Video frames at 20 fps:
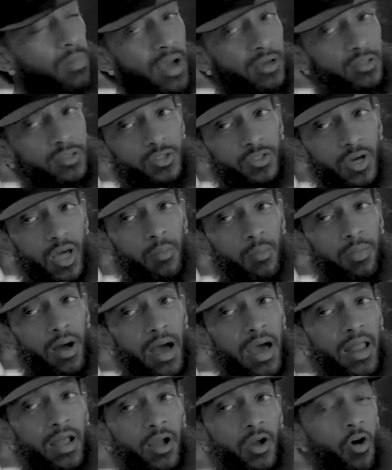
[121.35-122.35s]
used to try to buy that
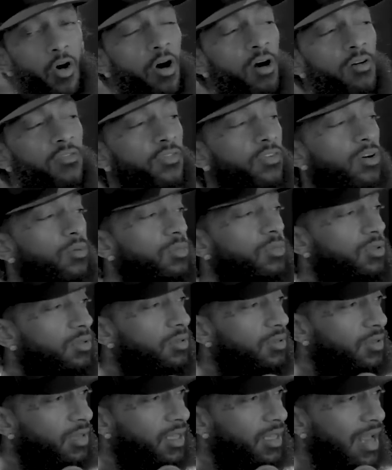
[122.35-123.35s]
car from me.
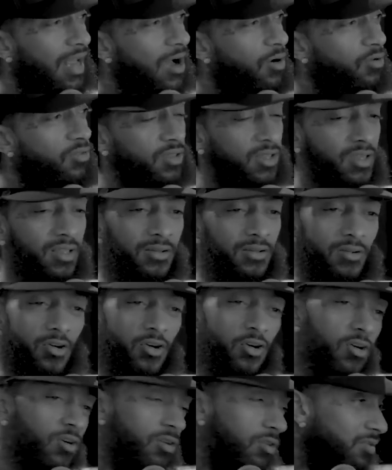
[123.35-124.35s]
And I was getting
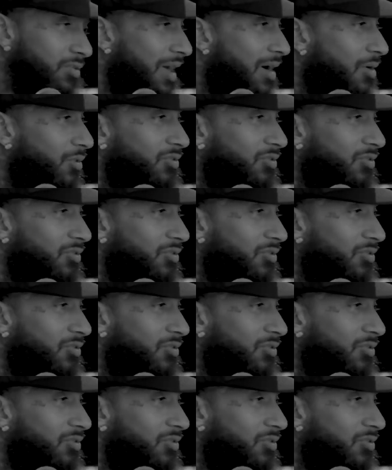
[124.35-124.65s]
girls, I was